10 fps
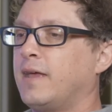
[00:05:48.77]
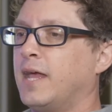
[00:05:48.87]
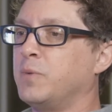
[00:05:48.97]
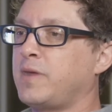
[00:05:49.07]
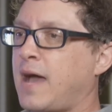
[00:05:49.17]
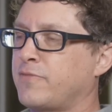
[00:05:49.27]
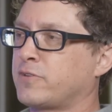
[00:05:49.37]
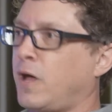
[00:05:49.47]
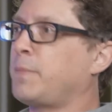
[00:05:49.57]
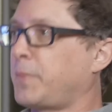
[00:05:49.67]
and we haven't
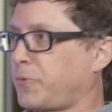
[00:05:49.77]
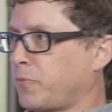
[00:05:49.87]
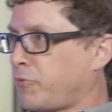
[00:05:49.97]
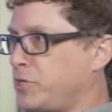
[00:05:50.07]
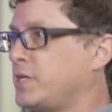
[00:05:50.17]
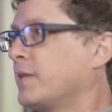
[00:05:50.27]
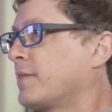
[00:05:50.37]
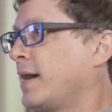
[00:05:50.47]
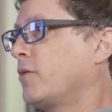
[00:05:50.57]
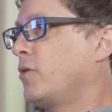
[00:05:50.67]
taught people to appreciate
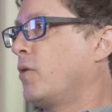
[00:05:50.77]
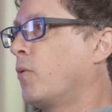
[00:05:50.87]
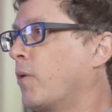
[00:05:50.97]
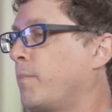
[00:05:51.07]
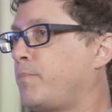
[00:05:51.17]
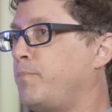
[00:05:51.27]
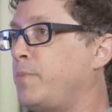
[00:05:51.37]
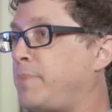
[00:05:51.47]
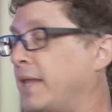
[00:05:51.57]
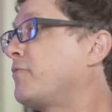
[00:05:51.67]
that or
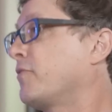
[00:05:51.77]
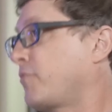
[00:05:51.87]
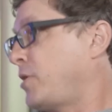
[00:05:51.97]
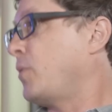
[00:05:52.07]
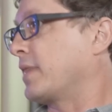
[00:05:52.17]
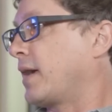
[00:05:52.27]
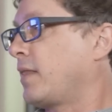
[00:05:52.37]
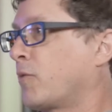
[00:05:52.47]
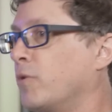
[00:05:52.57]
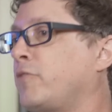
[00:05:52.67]
benefit from knowing that.
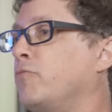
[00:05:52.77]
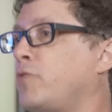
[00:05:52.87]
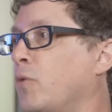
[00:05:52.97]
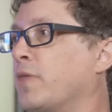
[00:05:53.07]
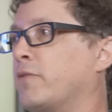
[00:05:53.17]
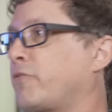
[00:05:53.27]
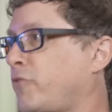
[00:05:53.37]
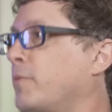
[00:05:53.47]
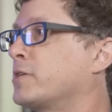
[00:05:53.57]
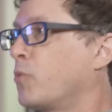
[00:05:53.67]
Like once you know that, there's
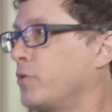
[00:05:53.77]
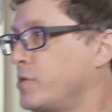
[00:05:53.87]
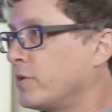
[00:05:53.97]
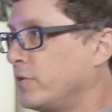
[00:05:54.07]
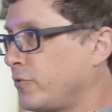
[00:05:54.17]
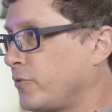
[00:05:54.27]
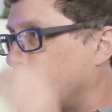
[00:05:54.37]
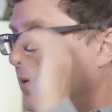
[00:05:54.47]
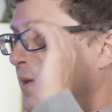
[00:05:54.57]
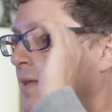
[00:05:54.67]
so much more you can
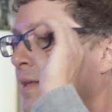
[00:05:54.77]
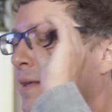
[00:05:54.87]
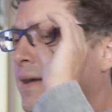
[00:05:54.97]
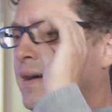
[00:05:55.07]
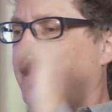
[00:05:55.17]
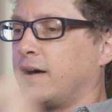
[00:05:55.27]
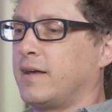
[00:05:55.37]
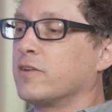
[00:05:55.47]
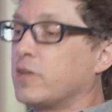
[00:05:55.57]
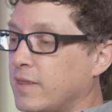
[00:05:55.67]
do. Uh,
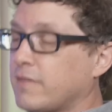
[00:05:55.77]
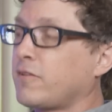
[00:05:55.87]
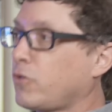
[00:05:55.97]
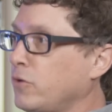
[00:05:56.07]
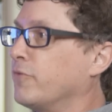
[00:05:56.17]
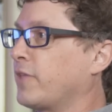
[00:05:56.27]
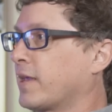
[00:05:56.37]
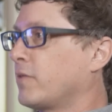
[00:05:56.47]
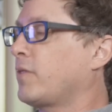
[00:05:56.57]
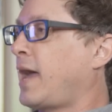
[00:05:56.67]
and, and this includes
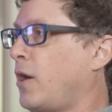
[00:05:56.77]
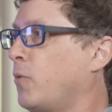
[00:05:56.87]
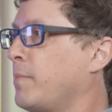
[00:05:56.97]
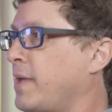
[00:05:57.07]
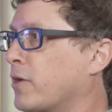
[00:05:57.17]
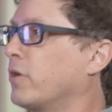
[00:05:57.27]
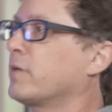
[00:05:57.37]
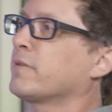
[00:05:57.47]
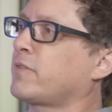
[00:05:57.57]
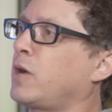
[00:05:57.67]
like how we make
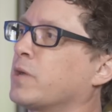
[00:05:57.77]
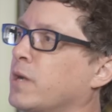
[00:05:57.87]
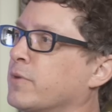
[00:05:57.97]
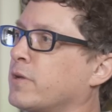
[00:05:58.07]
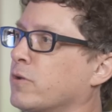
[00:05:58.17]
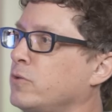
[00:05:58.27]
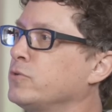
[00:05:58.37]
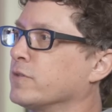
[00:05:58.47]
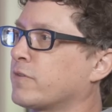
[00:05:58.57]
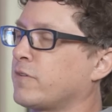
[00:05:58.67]
arguments, how we come to
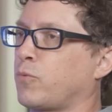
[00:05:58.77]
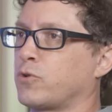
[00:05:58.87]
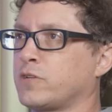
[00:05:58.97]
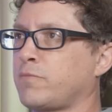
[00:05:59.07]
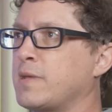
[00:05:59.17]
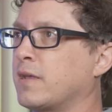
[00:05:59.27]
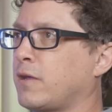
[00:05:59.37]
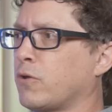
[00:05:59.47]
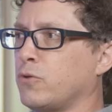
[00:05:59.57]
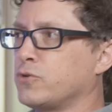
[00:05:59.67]
conclusions, because we're just making
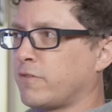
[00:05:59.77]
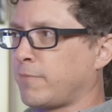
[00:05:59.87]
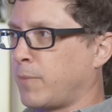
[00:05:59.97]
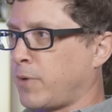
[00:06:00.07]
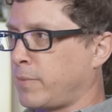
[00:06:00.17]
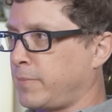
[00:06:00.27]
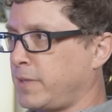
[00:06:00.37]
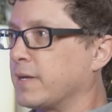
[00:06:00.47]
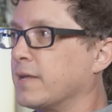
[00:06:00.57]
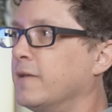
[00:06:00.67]
conclusions about
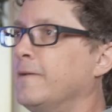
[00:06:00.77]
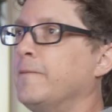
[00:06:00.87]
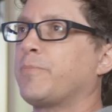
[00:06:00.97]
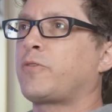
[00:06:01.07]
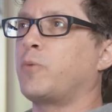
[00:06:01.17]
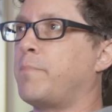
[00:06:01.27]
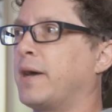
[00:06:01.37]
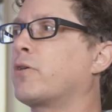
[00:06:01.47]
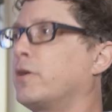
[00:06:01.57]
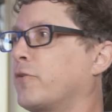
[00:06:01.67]
probability. So we
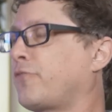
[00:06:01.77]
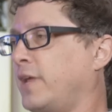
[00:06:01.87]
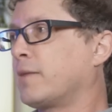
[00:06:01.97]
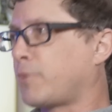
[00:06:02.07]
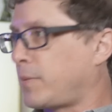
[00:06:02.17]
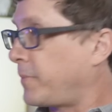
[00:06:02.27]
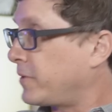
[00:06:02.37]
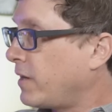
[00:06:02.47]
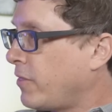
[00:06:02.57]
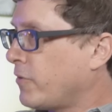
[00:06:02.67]
better understand
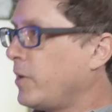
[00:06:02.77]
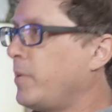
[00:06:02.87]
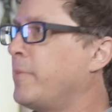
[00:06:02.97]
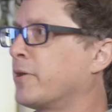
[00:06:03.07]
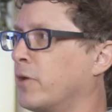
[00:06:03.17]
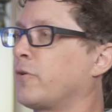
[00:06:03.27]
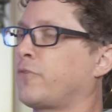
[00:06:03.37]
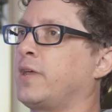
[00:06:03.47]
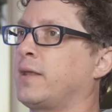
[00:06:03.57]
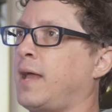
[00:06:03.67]
probability theory. We better
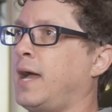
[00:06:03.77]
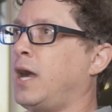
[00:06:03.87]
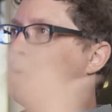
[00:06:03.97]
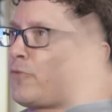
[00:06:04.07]
understand how